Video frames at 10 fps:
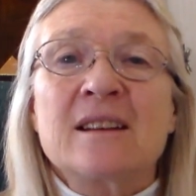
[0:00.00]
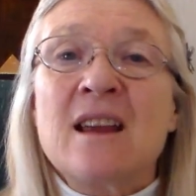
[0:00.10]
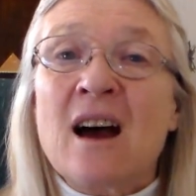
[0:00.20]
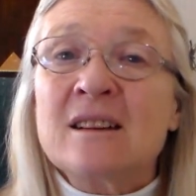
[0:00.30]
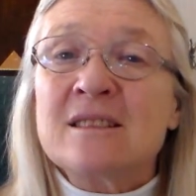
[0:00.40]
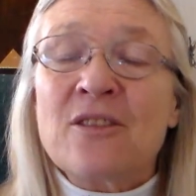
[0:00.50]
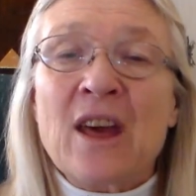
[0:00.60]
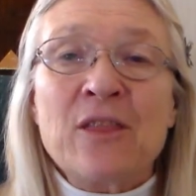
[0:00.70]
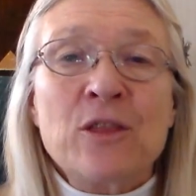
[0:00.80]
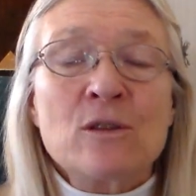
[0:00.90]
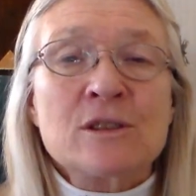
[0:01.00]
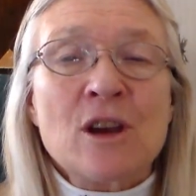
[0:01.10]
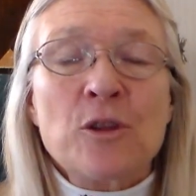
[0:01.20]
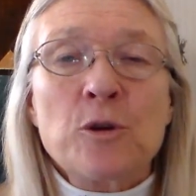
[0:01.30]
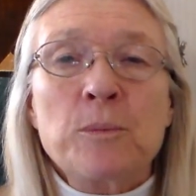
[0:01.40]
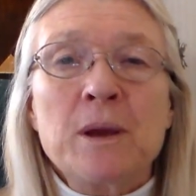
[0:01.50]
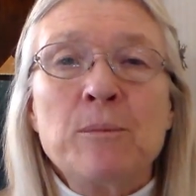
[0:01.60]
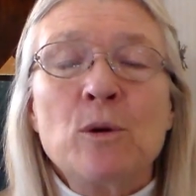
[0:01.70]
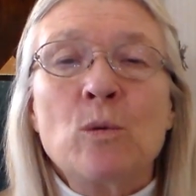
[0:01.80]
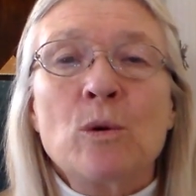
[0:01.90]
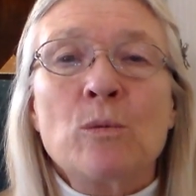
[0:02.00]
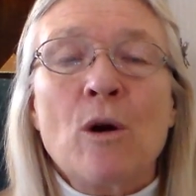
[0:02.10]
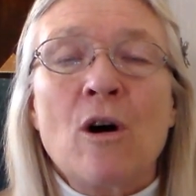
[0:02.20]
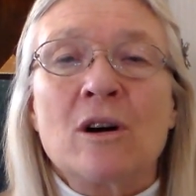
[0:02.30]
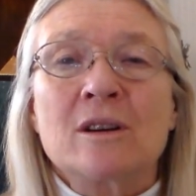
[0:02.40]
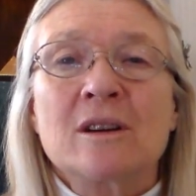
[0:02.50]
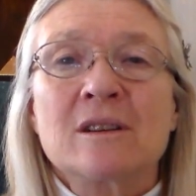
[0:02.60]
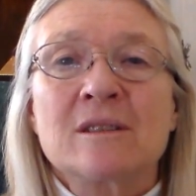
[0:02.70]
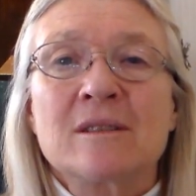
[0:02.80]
Not that those other people were wrong,